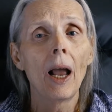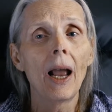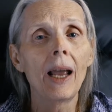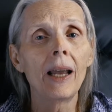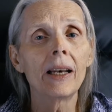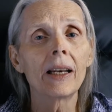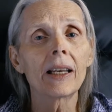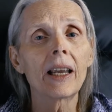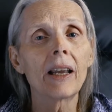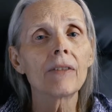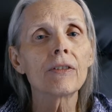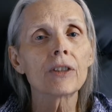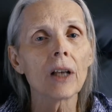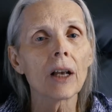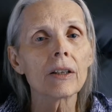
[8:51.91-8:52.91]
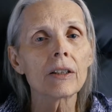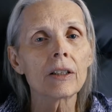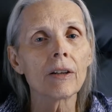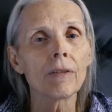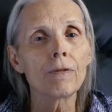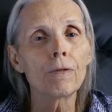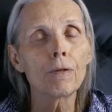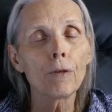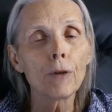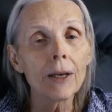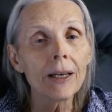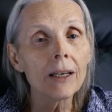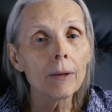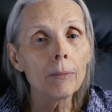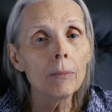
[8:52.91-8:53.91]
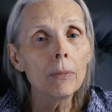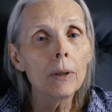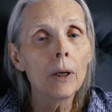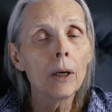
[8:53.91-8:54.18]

and it gives us the freedom